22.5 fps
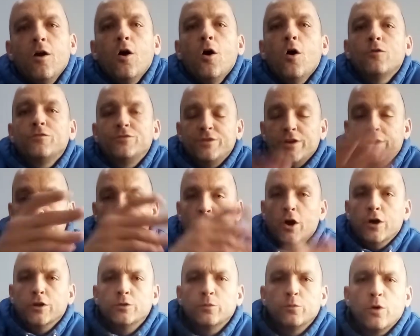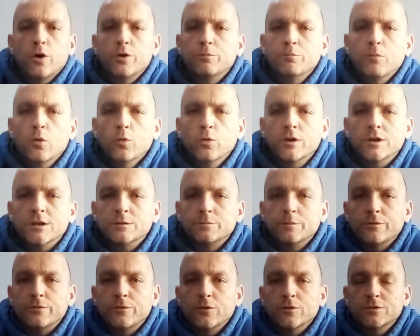obviously I'd heard the word mortgage
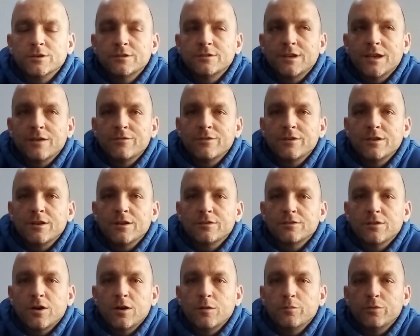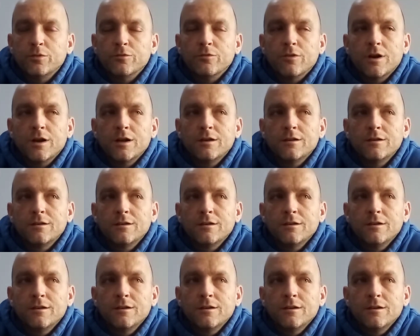before, just giving an example, right?
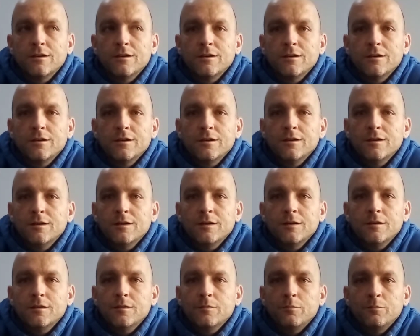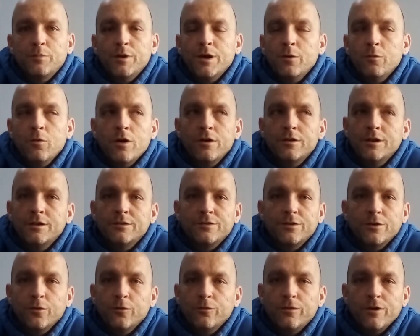But it weren't
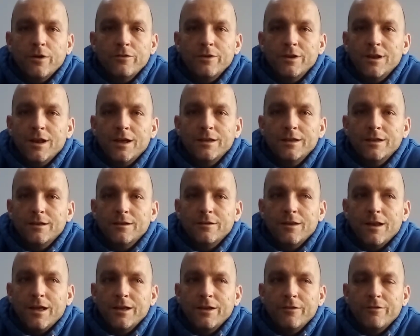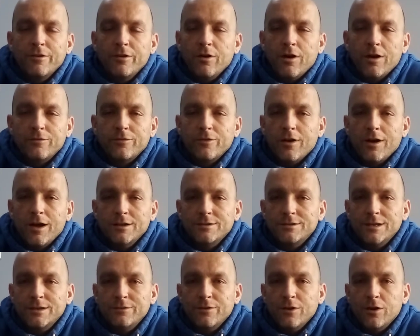until very later in life that I
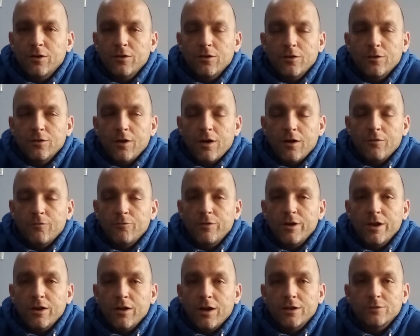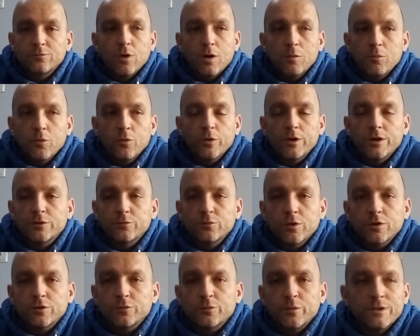actually even realised what a mortgage
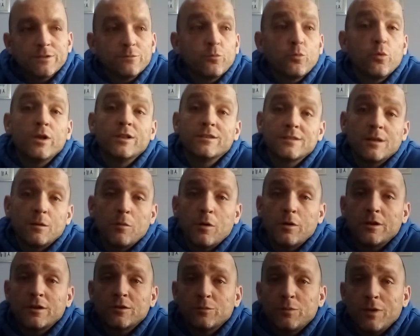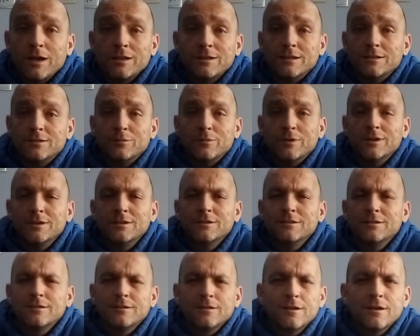was when someone explained it to me.
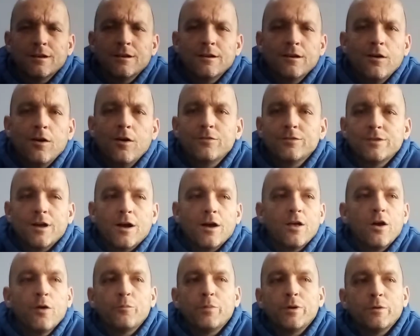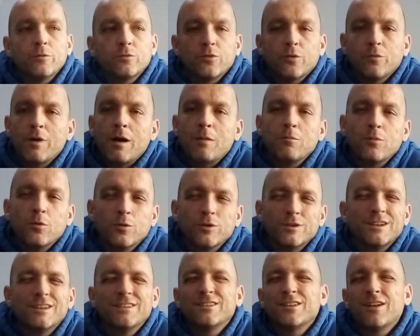Obviously, I heard people talk about
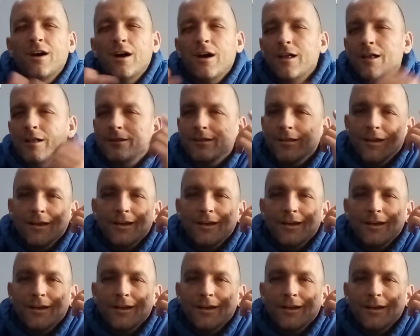mortgages, and I